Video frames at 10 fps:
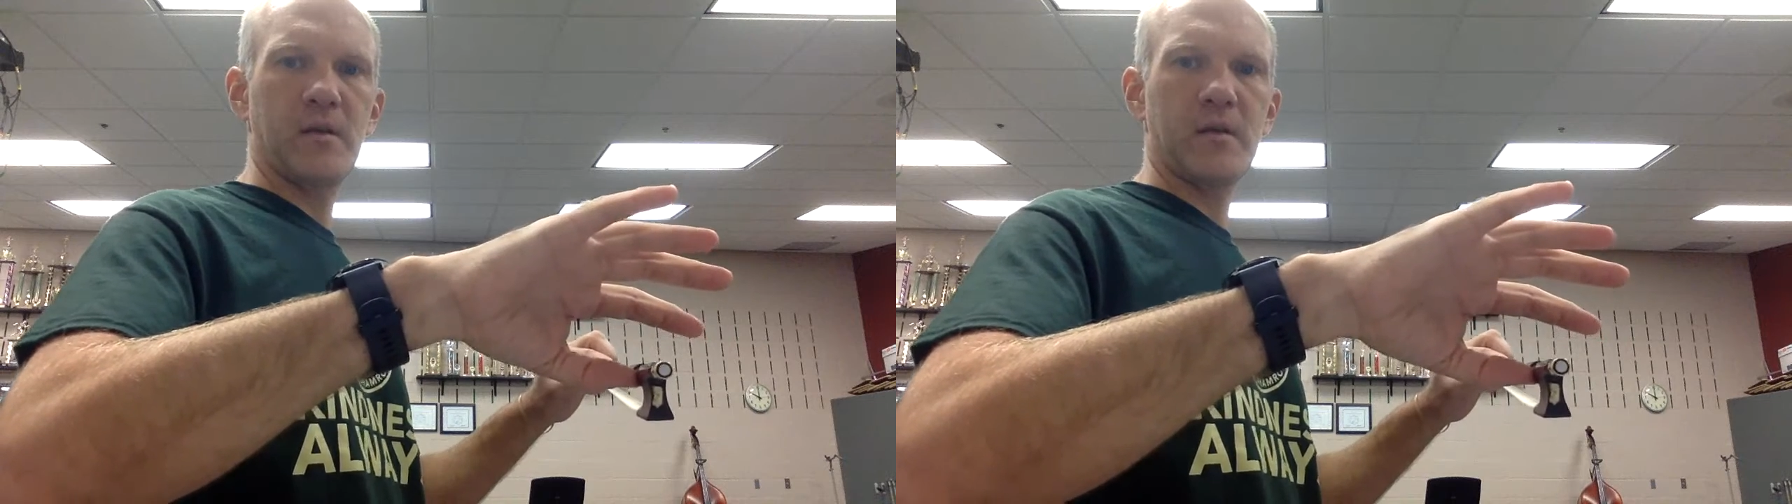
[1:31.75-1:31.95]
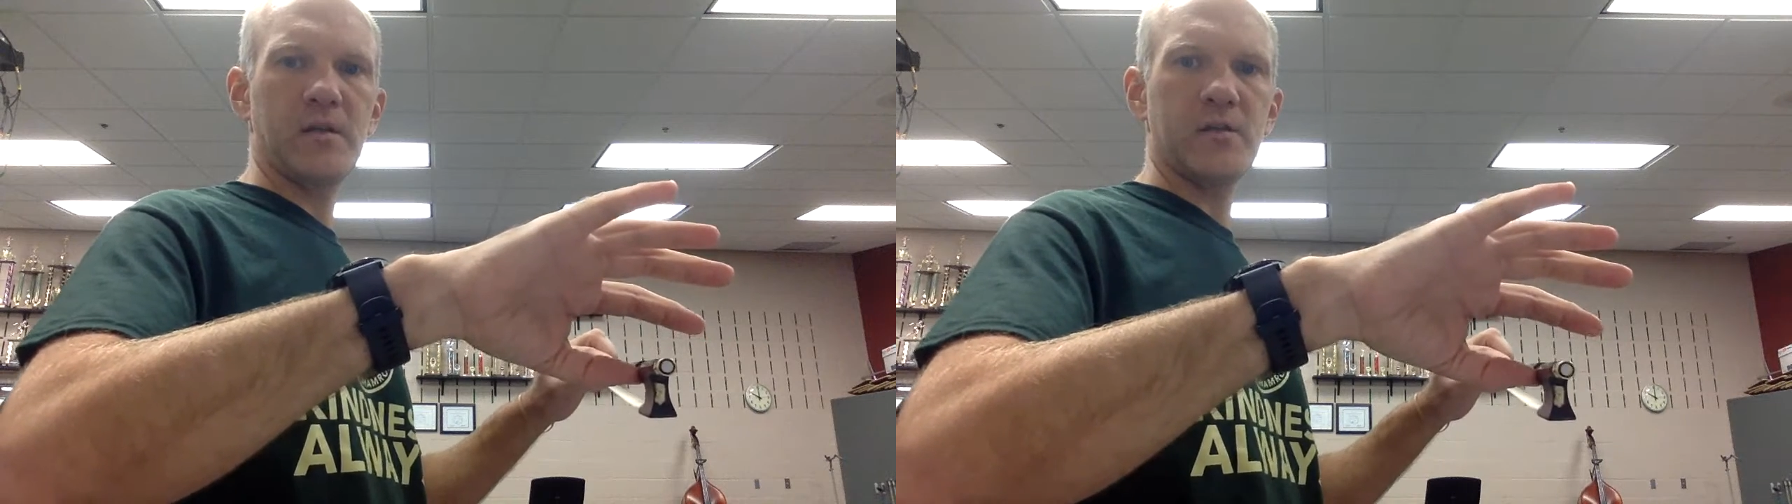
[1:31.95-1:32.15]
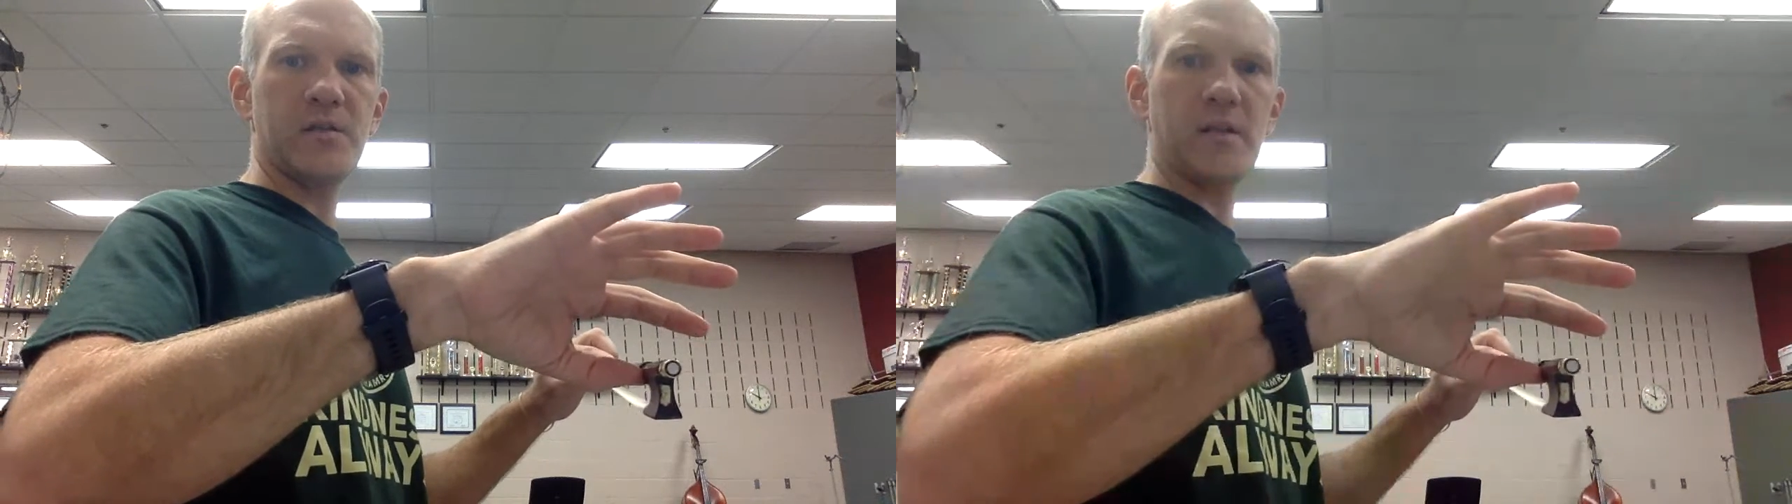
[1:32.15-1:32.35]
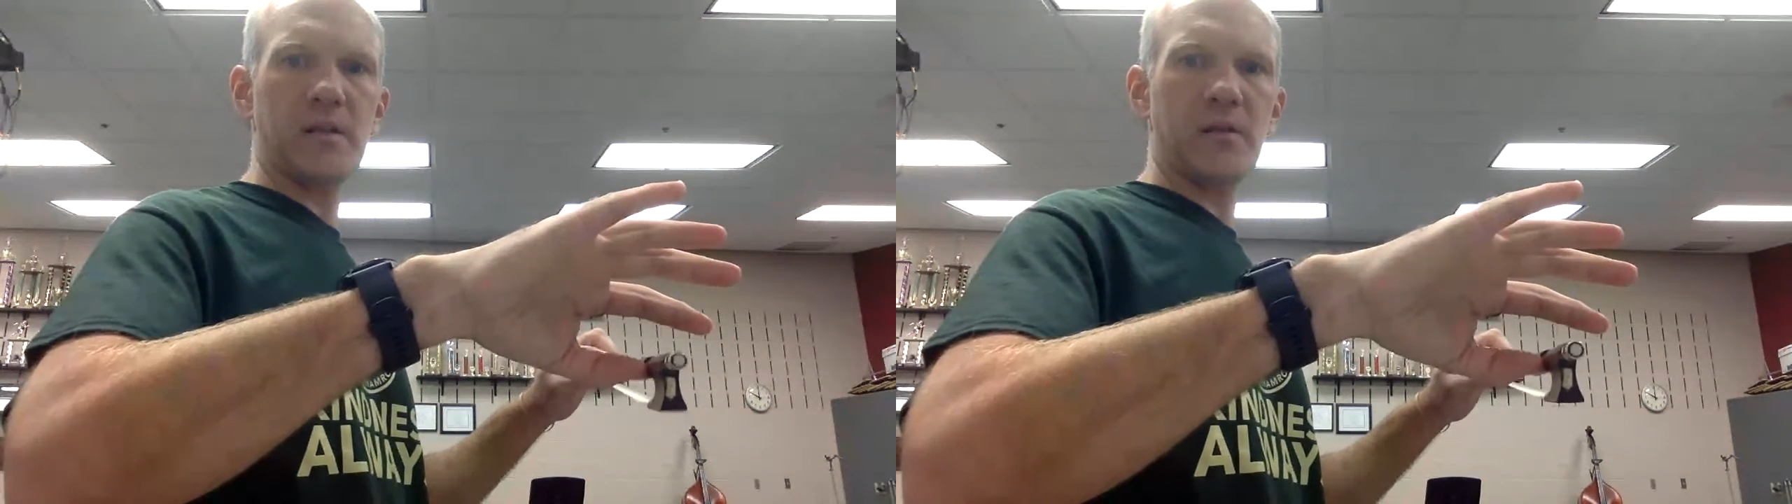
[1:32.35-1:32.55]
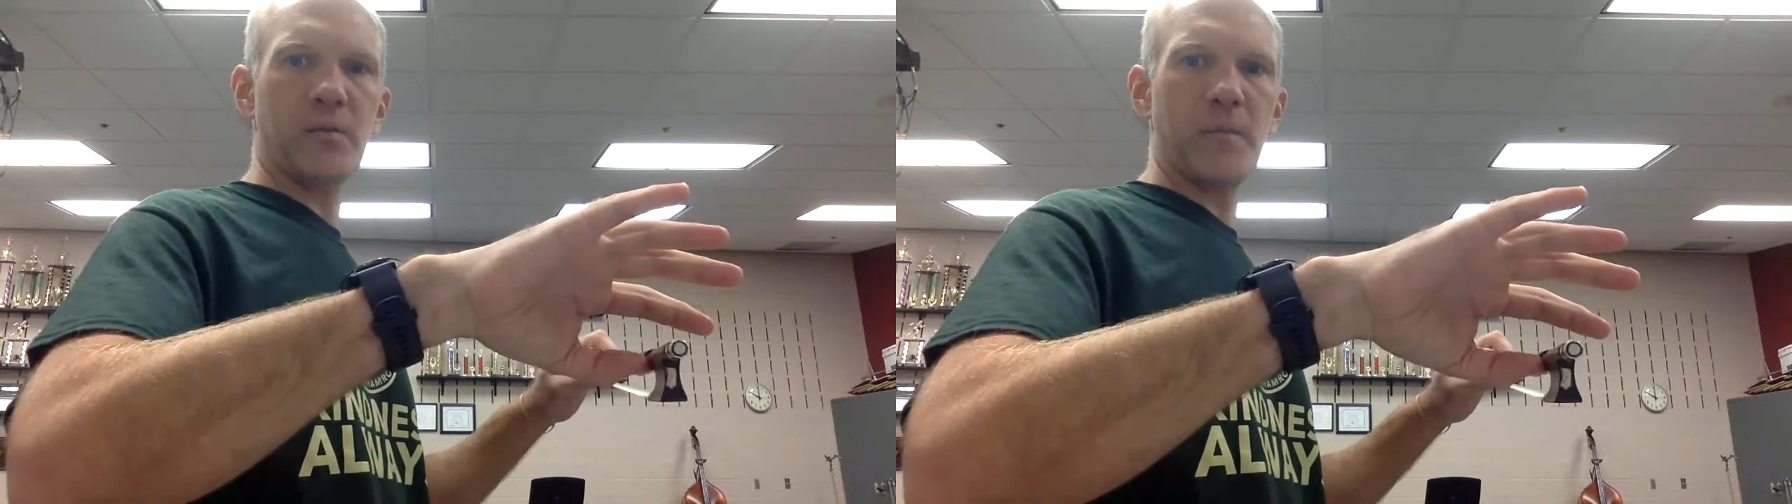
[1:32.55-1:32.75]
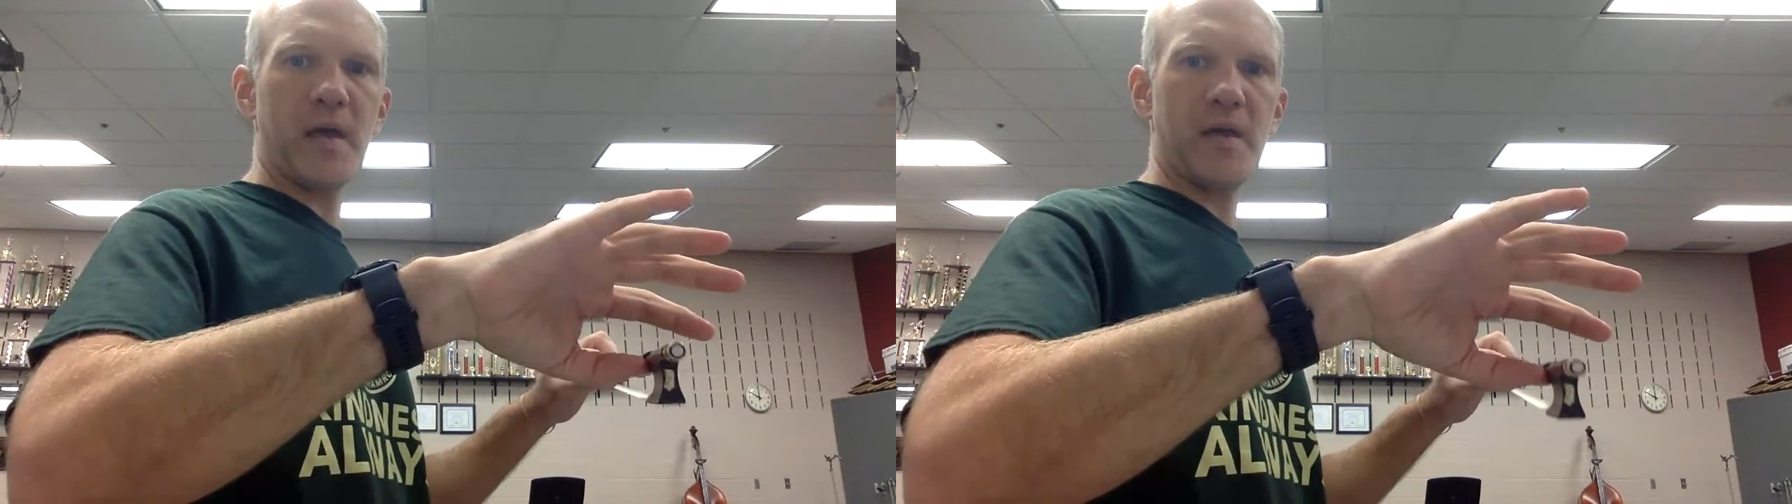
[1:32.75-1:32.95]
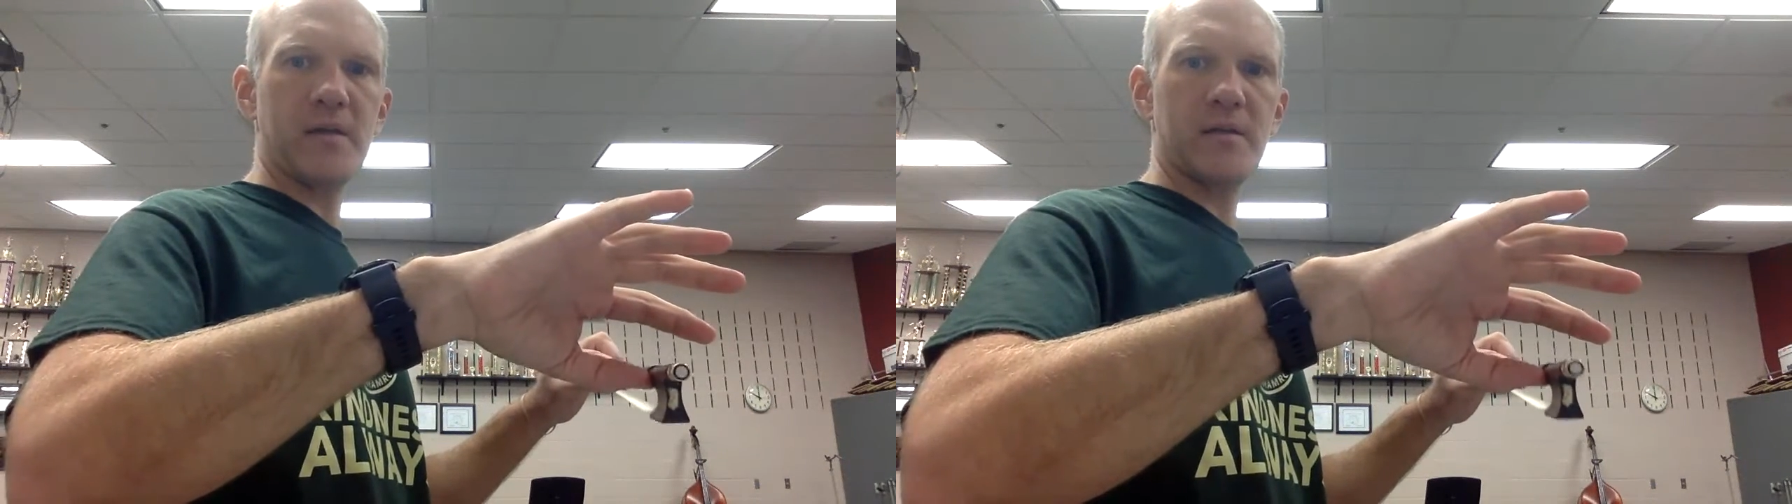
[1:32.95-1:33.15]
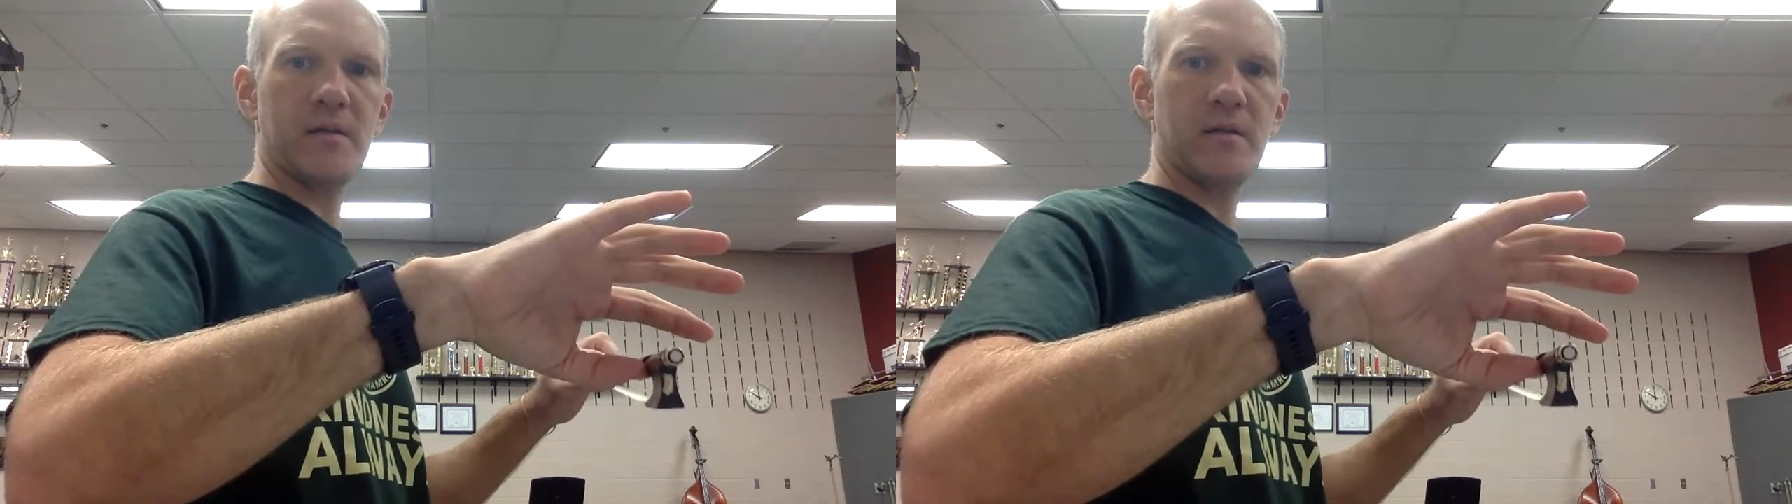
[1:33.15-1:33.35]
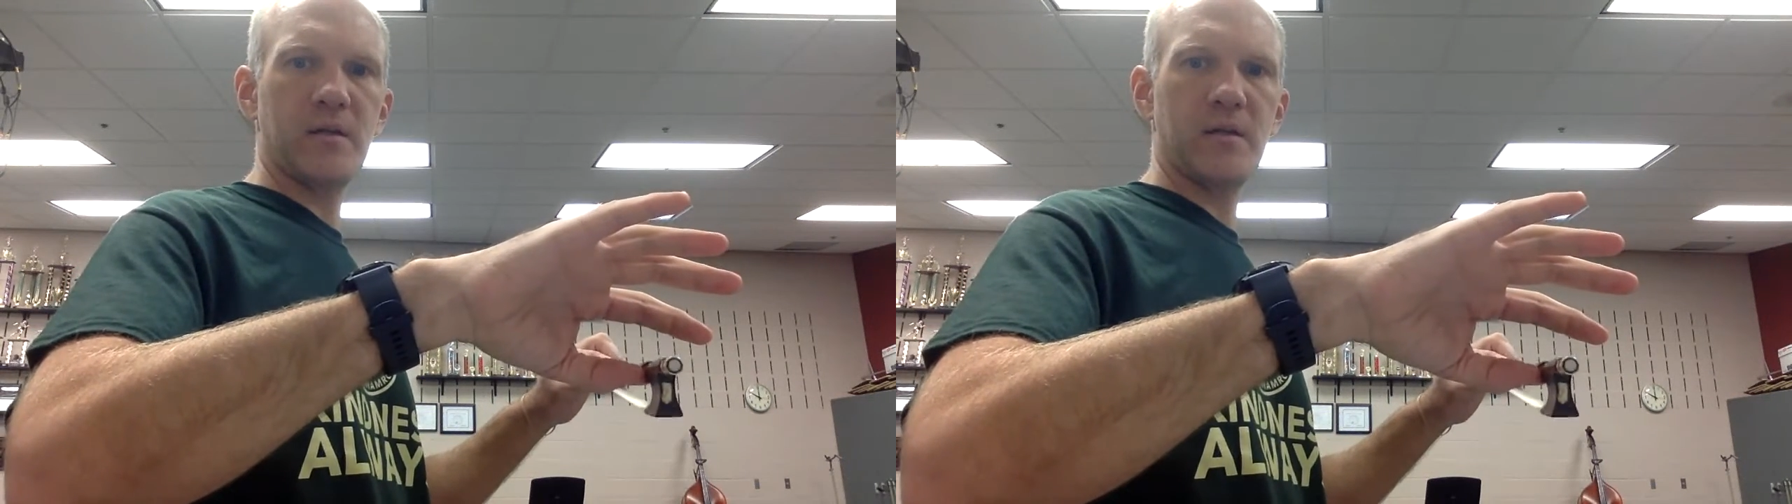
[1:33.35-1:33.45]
And you see the little bend